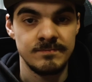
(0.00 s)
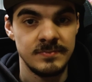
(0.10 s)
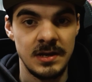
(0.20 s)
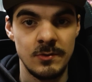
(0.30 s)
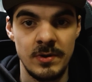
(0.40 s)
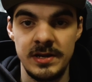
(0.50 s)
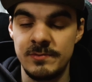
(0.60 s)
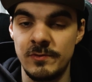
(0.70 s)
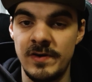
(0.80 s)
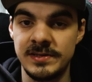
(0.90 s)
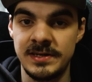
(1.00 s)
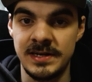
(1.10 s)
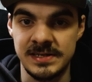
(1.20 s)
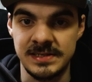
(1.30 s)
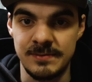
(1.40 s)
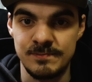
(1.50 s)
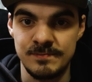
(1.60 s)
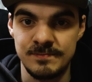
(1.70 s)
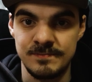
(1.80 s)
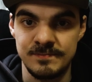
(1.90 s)
Now we're ready to move on to the next step.
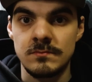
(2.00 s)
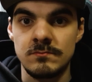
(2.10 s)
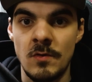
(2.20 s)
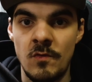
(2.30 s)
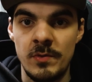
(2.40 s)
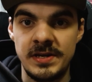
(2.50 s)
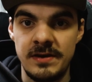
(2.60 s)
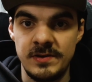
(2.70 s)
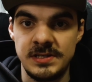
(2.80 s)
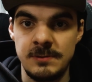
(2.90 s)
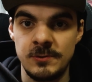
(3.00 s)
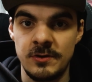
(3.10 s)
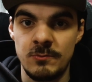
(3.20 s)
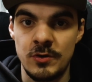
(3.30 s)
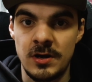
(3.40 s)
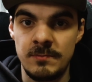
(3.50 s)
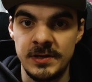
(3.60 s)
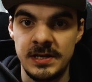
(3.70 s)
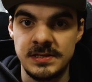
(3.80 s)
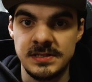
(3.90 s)
Before we dive in deeper to the more
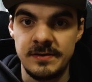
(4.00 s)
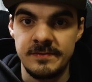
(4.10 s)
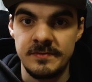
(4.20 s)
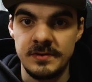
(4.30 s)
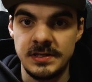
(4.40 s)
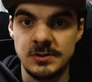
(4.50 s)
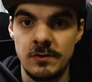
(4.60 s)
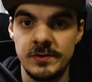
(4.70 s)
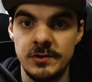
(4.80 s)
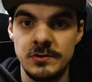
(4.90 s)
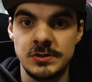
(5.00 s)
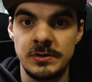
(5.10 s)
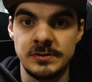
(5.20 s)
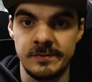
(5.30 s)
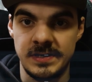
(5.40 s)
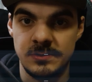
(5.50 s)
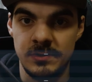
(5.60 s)
complicated stuff, let's go over the user interface